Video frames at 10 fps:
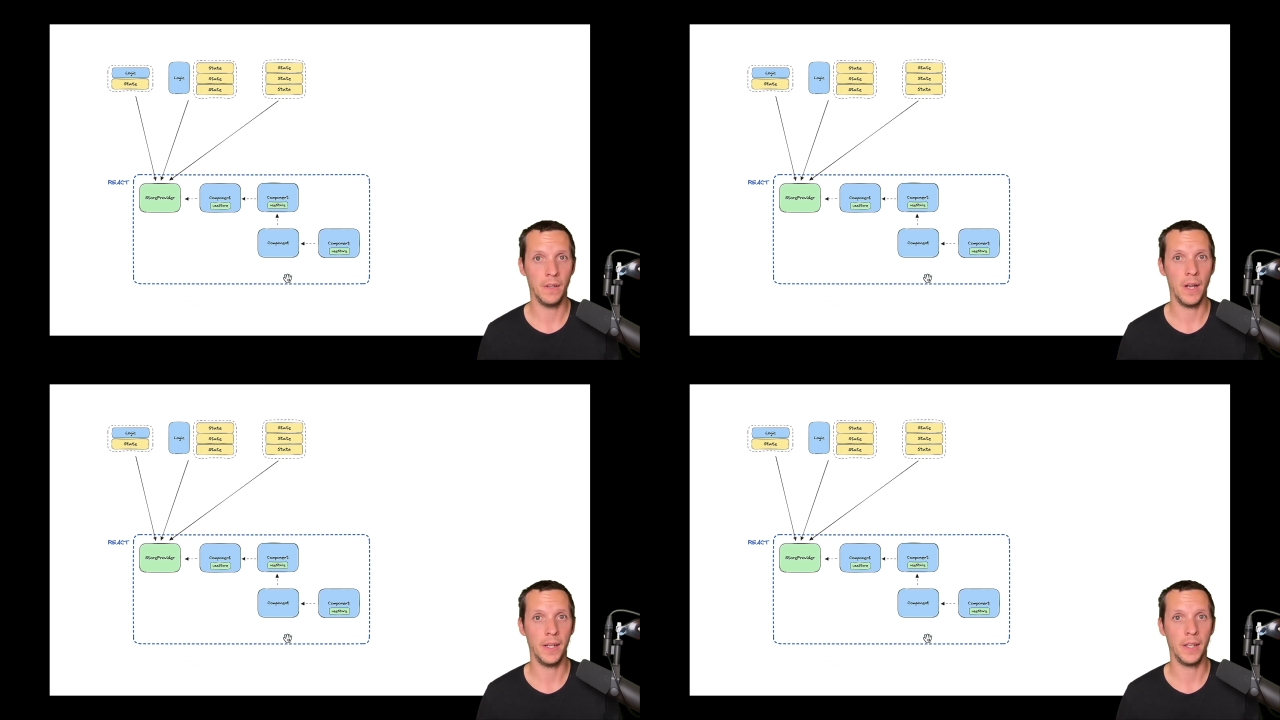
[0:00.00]

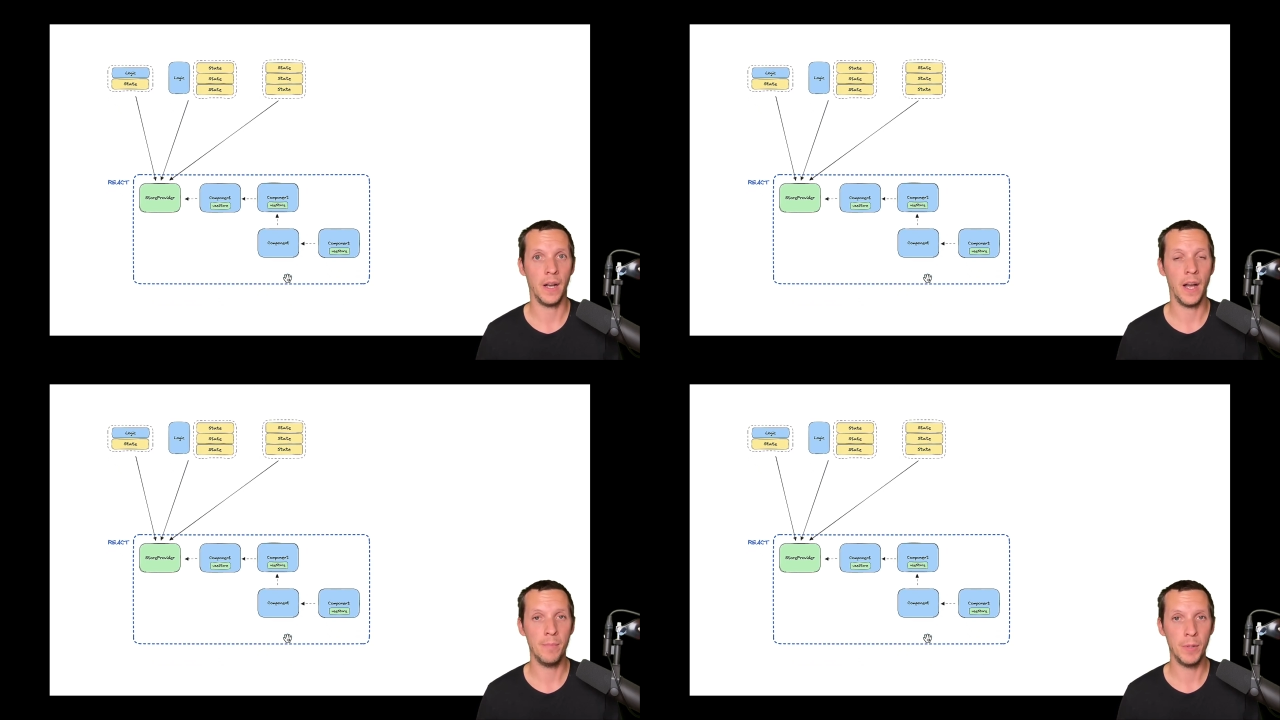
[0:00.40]
Like,
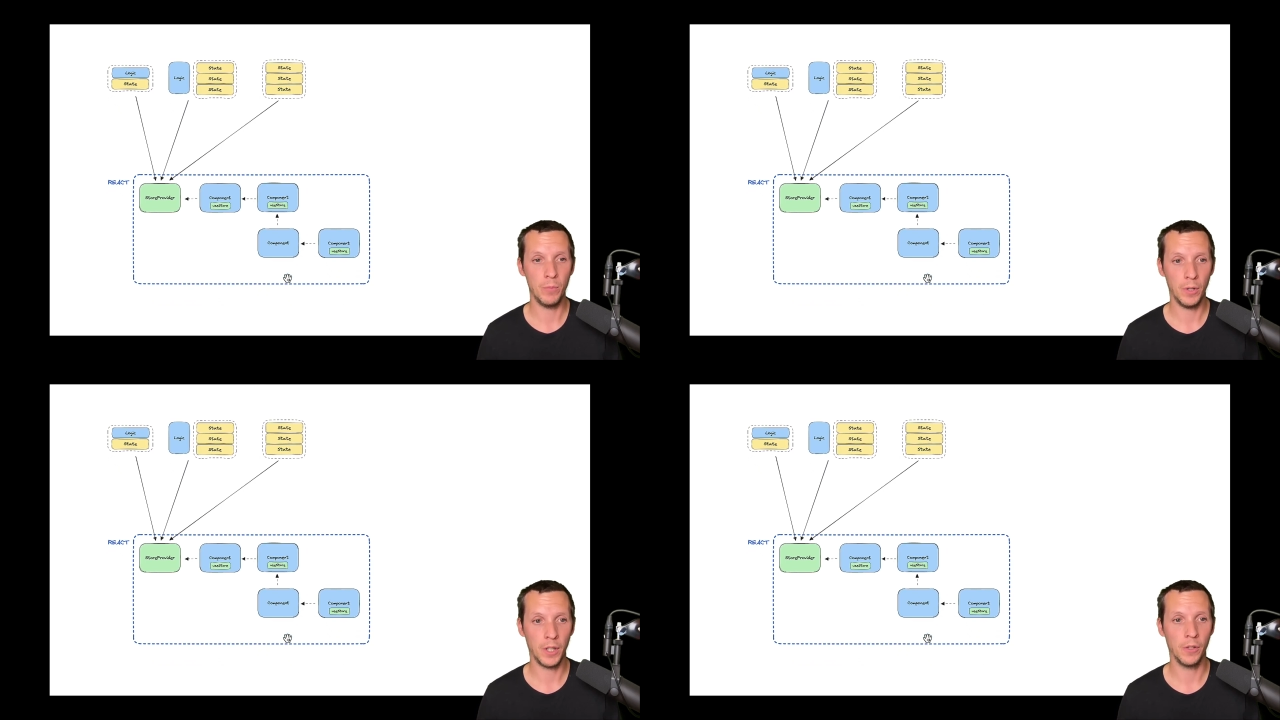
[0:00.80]
I've been
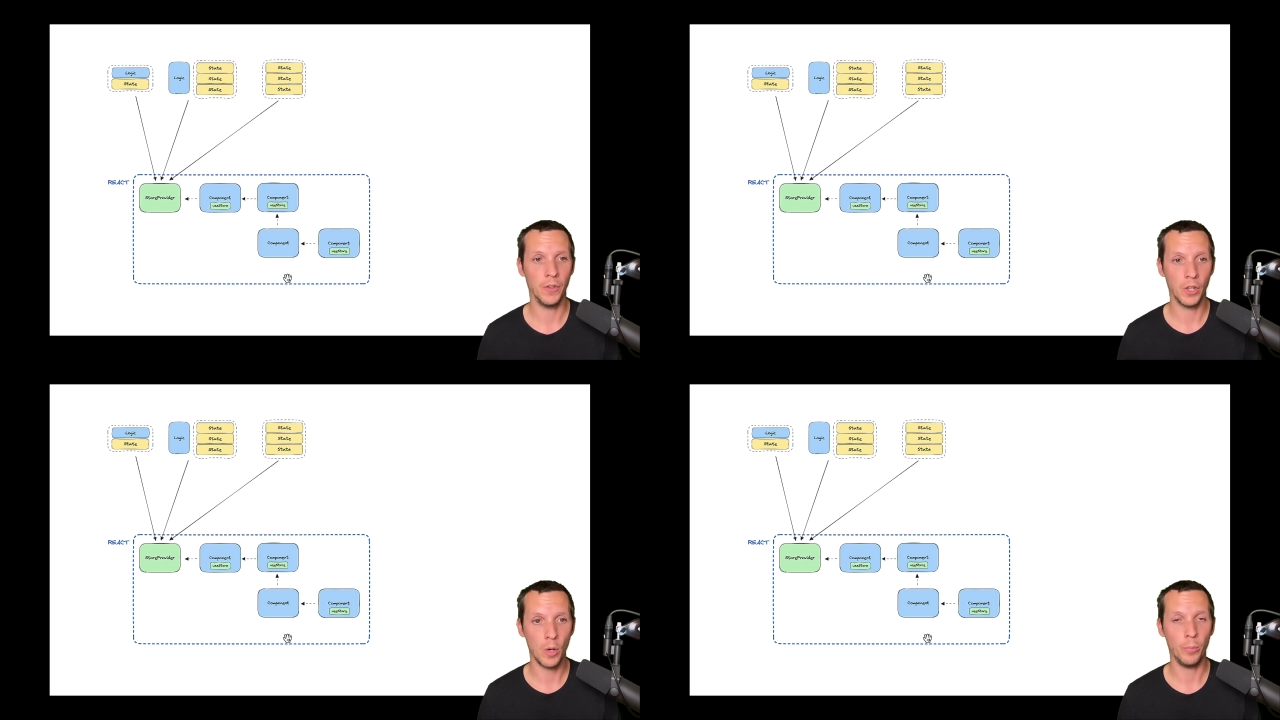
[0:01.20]
working on
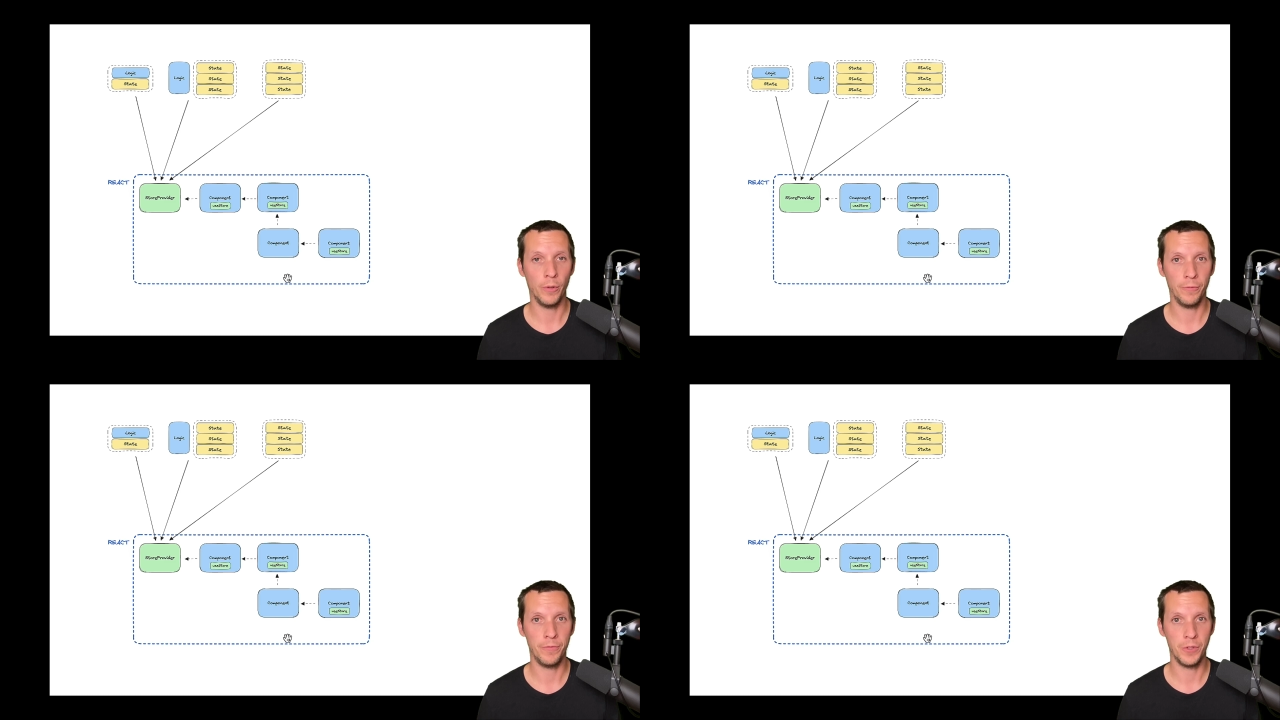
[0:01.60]
a couple
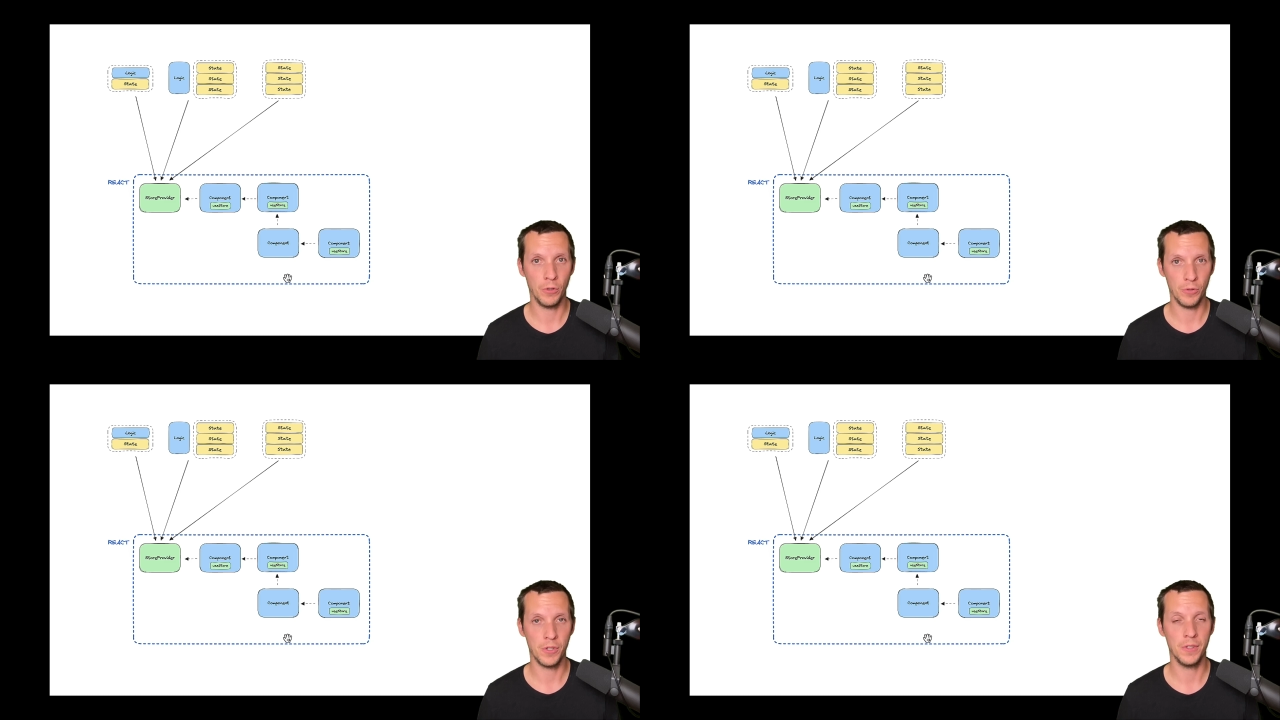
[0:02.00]
of
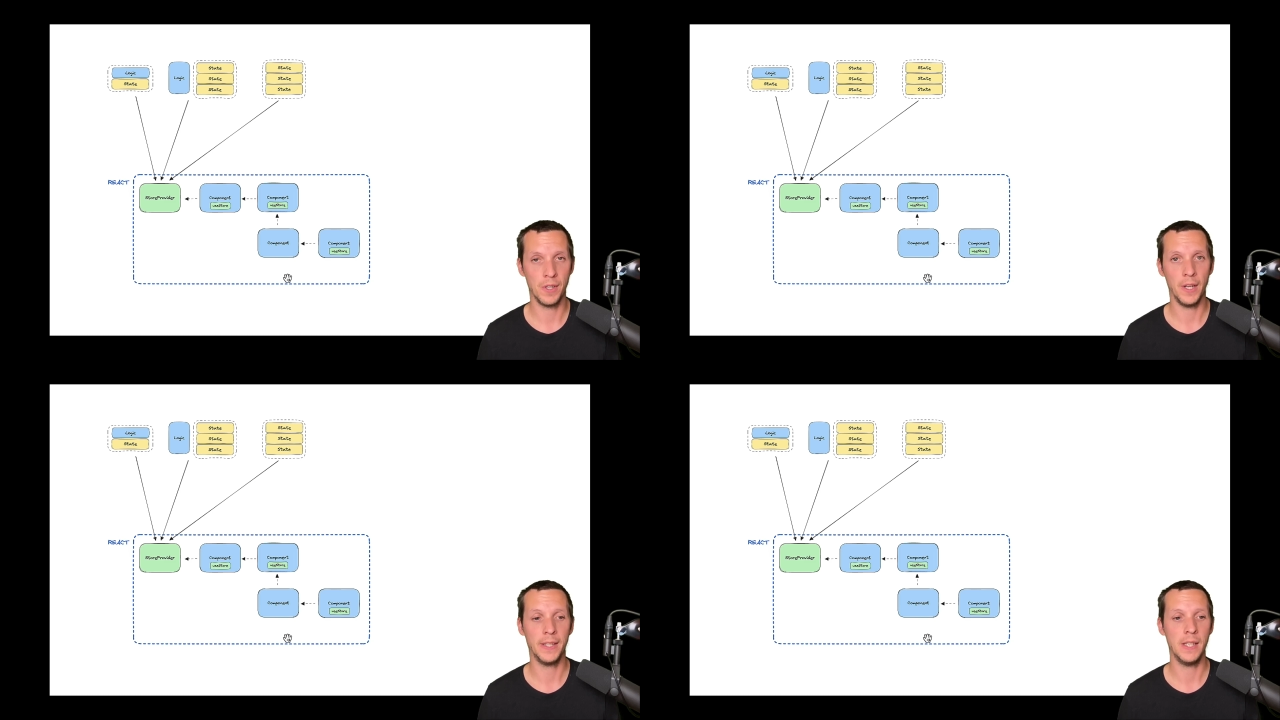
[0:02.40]
solutions
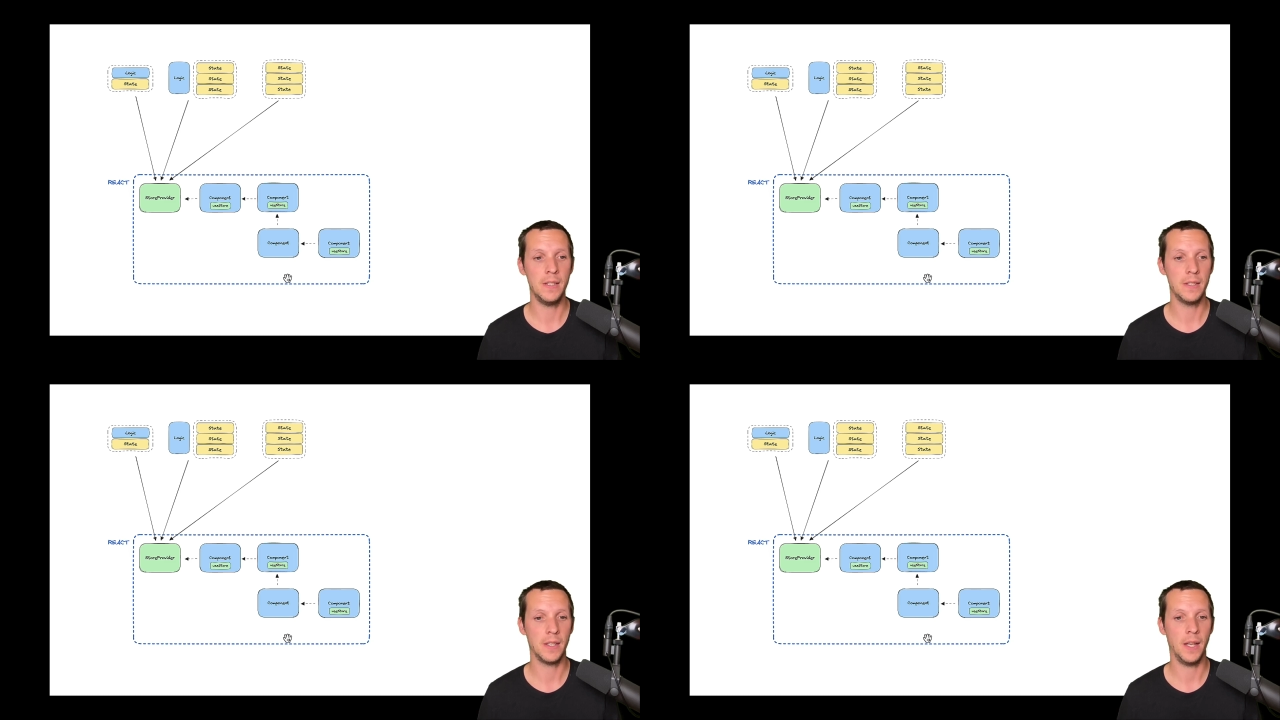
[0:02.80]
like this,